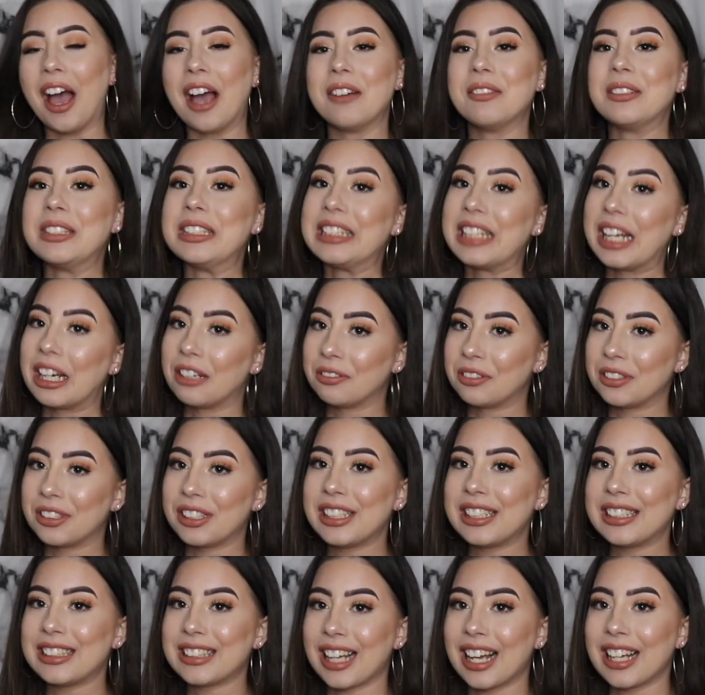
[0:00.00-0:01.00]
I would
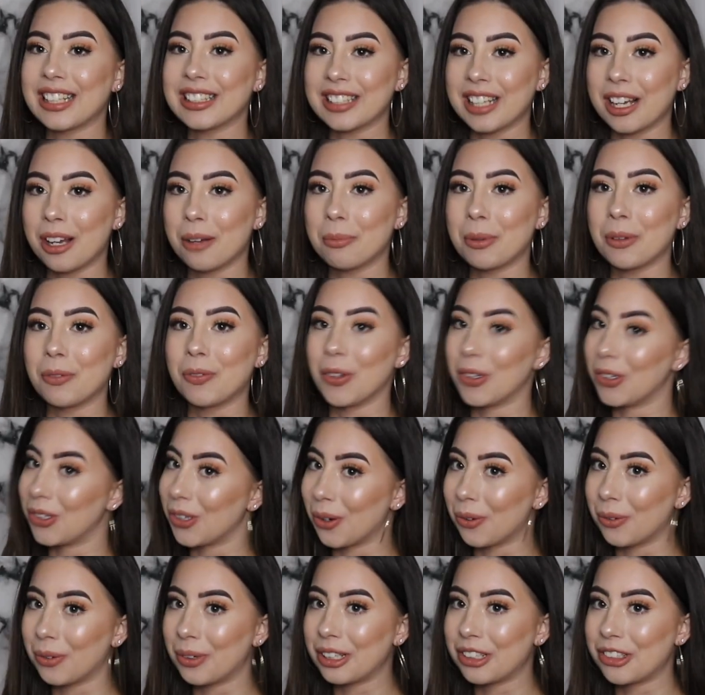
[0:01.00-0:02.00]
definitely size up if you
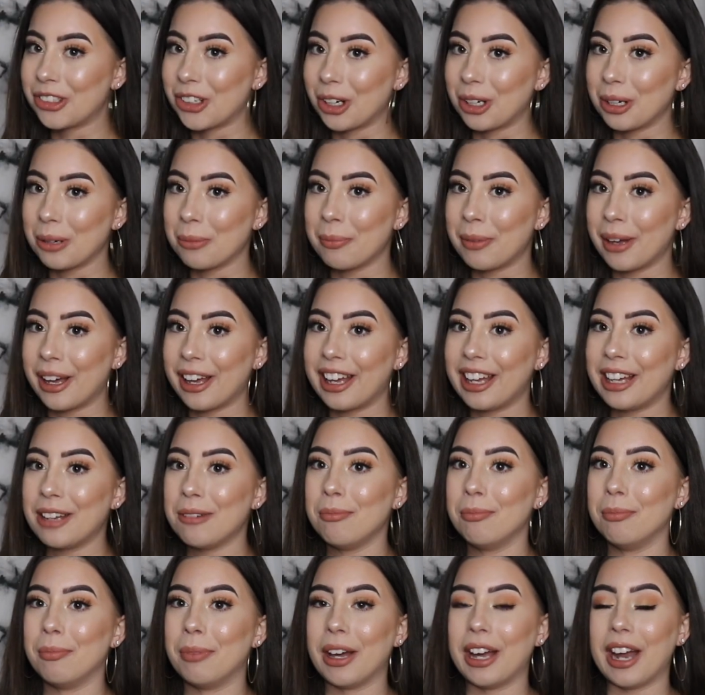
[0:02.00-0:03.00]
don't want to show your butt,
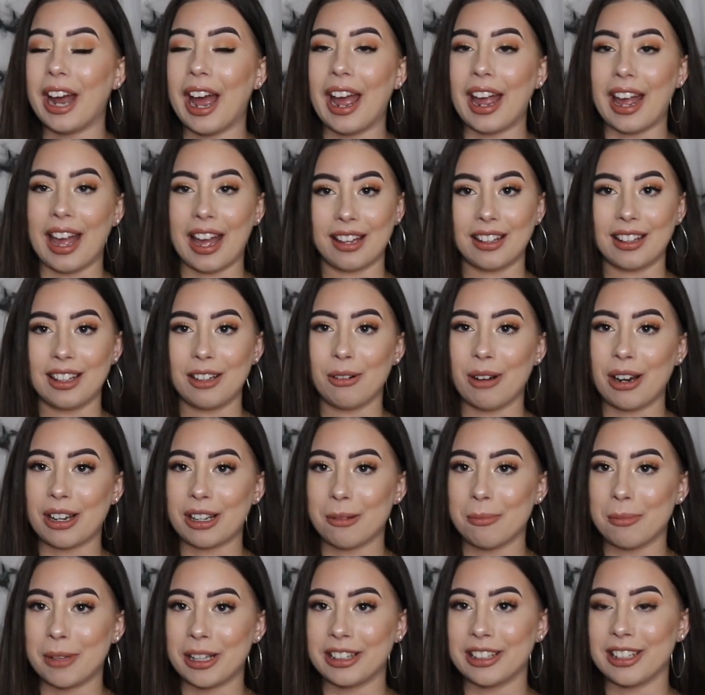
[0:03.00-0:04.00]
but I highly
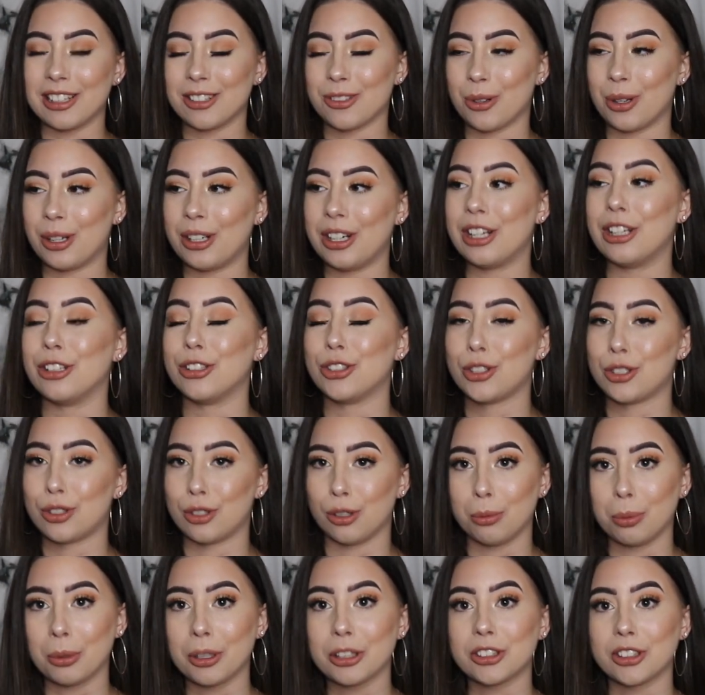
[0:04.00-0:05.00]
recommend this one. It's
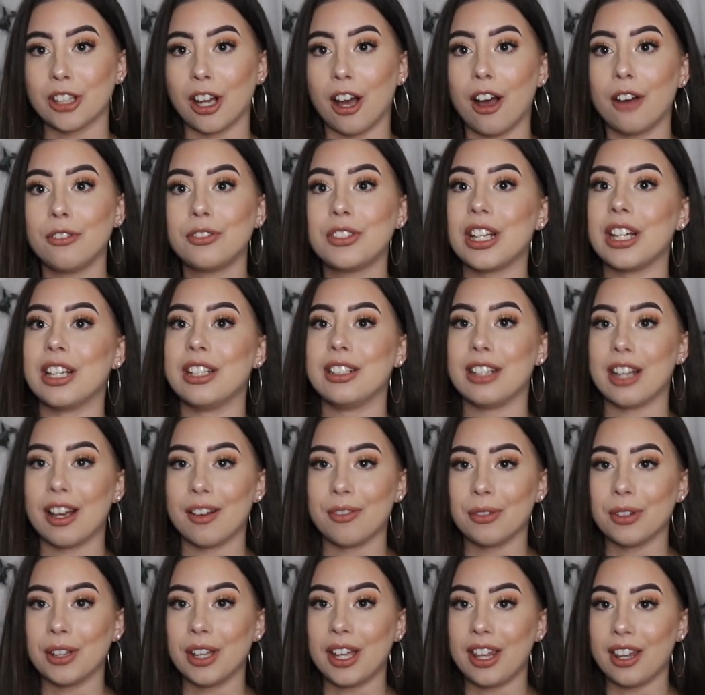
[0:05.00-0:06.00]
super soft and
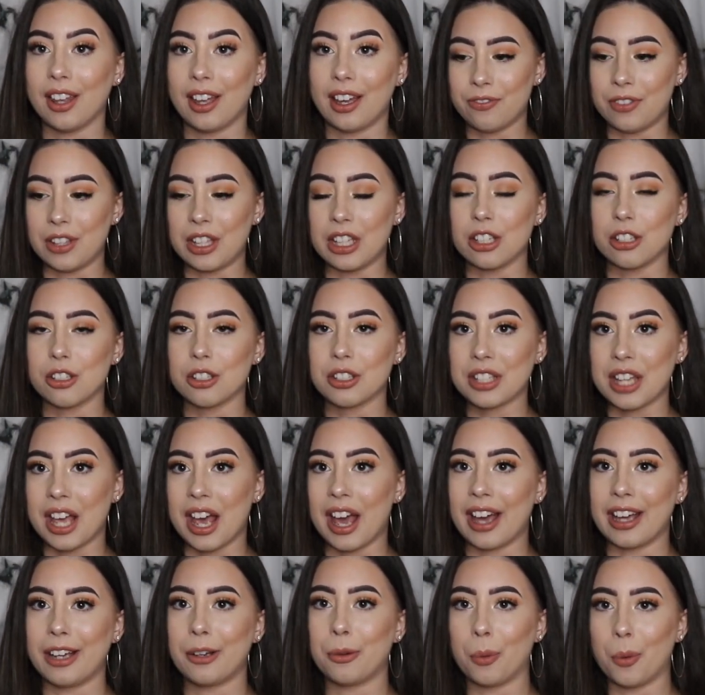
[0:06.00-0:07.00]
definitely like feels
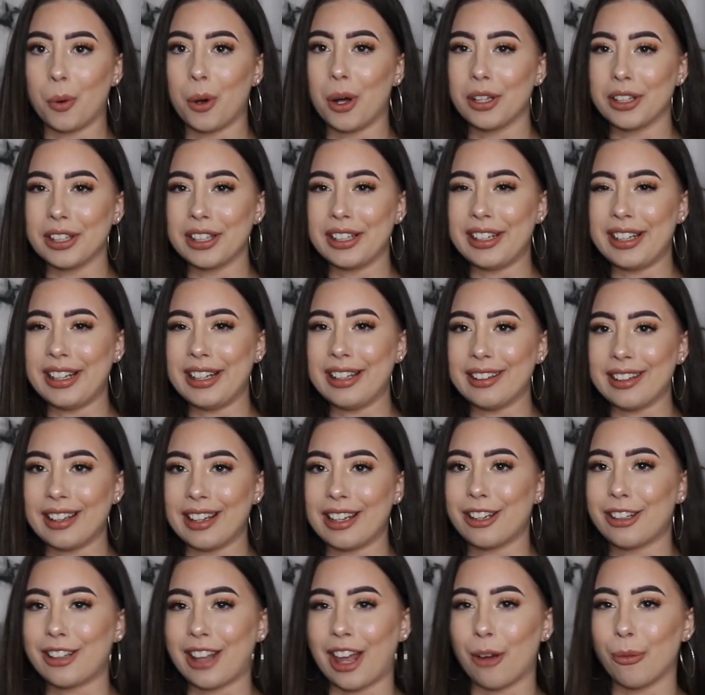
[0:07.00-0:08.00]
high quality,
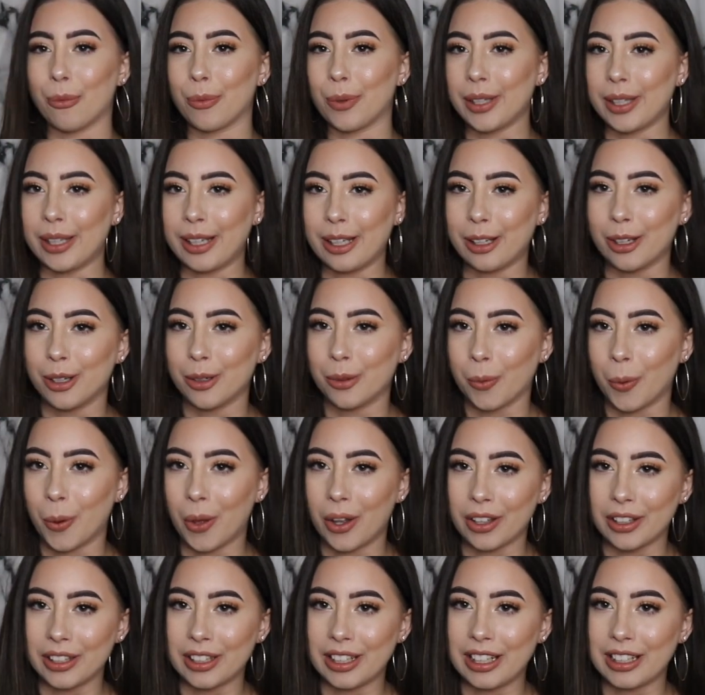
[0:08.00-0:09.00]
like that really good
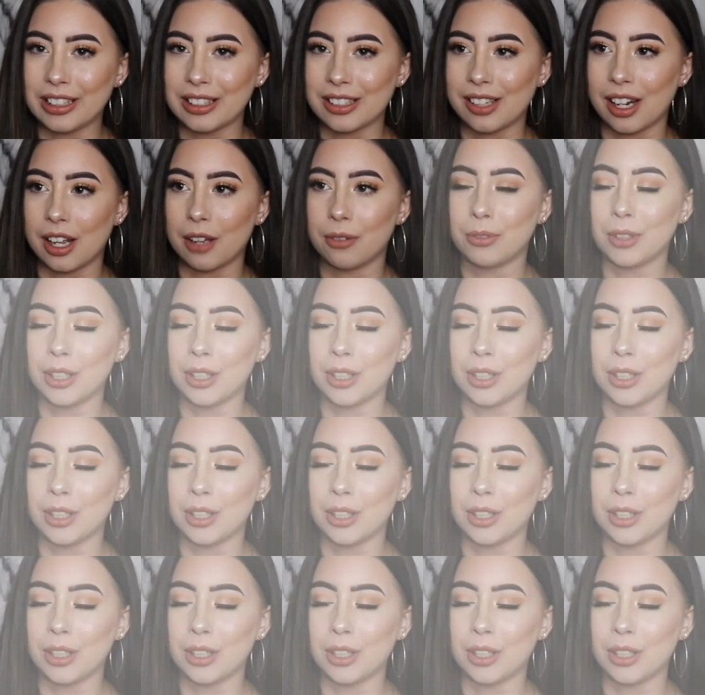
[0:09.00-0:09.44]
quality stuff,